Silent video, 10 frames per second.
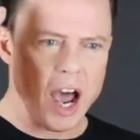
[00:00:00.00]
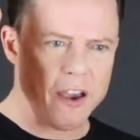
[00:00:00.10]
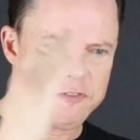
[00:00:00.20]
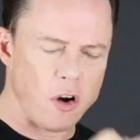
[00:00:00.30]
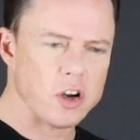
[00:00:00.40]

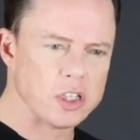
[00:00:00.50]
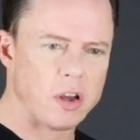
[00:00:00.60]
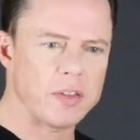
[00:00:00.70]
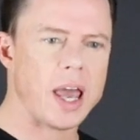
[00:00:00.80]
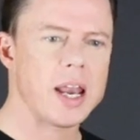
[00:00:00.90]
I focused
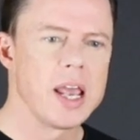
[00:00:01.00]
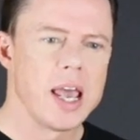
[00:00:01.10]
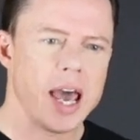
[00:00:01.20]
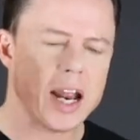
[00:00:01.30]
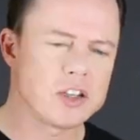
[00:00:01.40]
on that
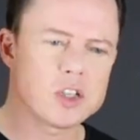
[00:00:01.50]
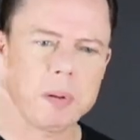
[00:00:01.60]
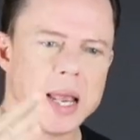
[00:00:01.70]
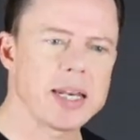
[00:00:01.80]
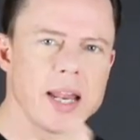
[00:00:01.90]
and I just
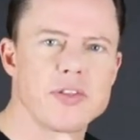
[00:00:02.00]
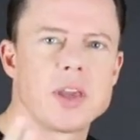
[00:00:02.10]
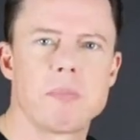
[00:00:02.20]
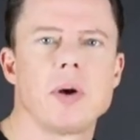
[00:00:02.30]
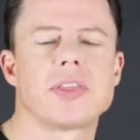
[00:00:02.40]
played
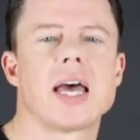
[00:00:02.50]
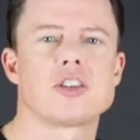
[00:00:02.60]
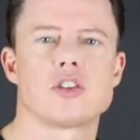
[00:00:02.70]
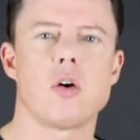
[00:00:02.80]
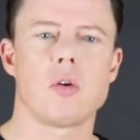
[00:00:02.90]
nothing but
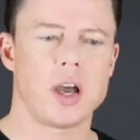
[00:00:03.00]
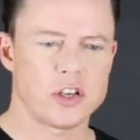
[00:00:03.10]
that solo.